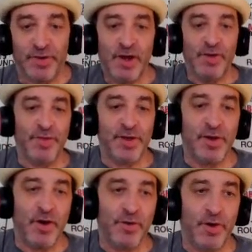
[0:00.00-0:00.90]
With everything
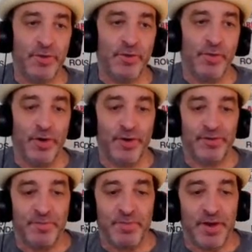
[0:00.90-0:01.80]
going on in the world,
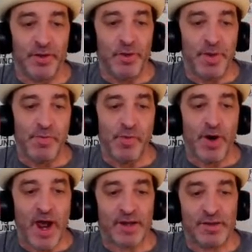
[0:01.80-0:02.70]
has it been a little bit
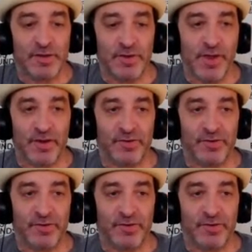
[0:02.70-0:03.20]
more hectic the last